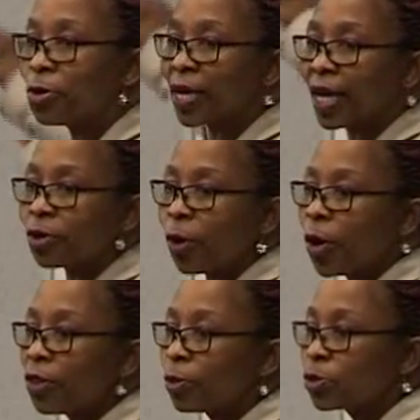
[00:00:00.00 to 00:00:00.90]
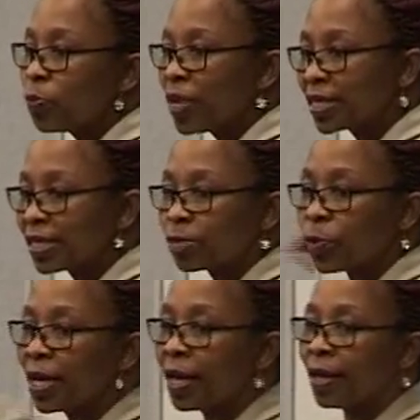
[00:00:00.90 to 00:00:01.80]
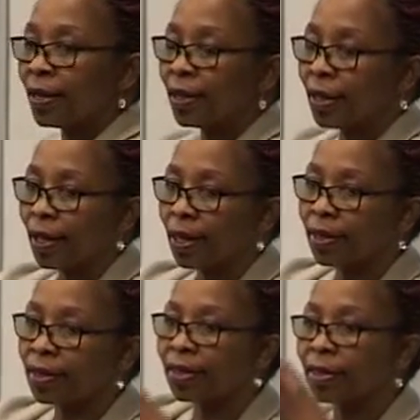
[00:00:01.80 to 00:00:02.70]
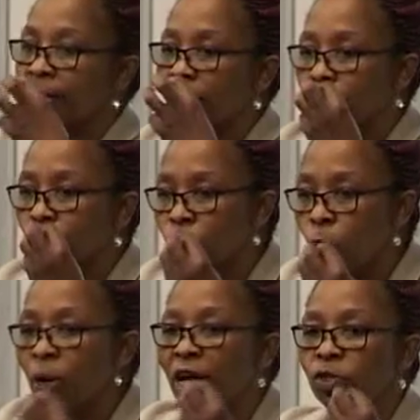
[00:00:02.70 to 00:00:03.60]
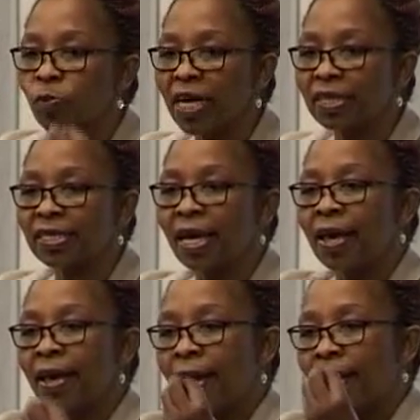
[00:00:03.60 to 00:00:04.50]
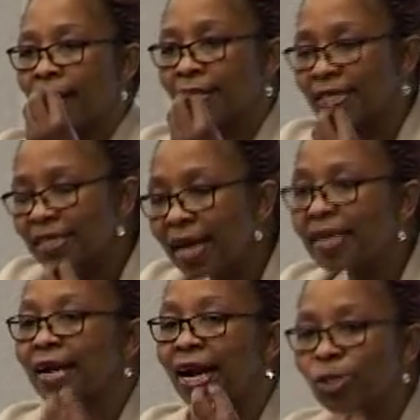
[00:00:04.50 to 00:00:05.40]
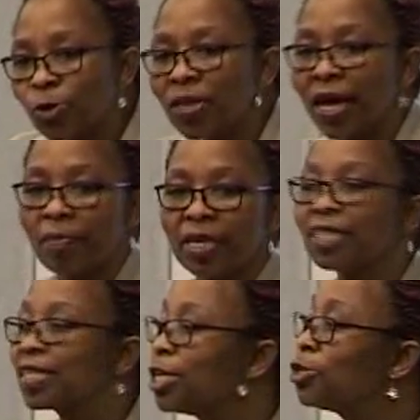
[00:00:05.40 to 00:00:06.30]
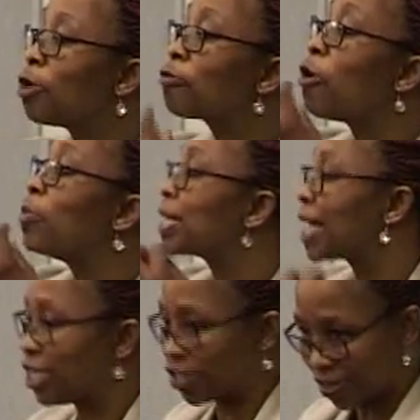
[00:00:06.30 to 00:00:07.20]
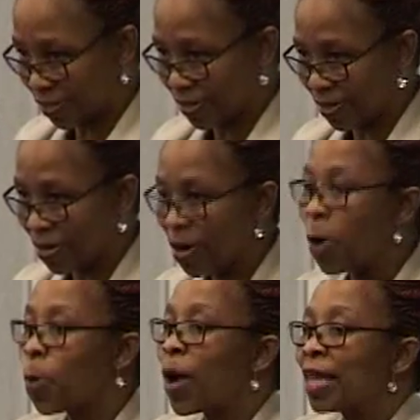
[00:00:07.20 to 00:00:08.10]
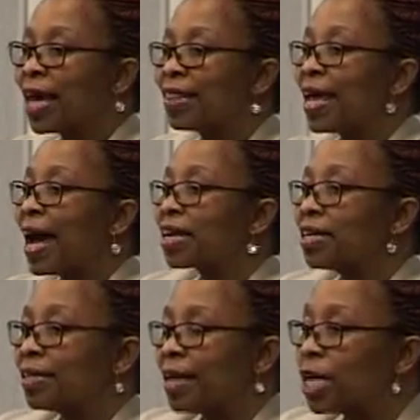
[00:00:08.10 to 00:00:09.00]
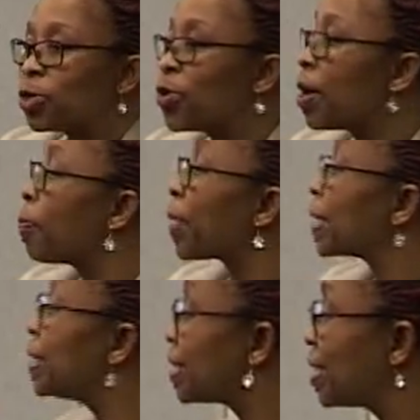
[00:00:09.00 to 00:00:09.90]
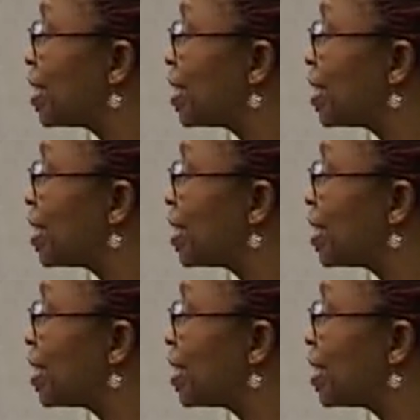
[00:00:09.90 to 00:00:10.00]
you look at all those mixes, those knowledge mix, central to them is the issue of communication. Whether they are doing practice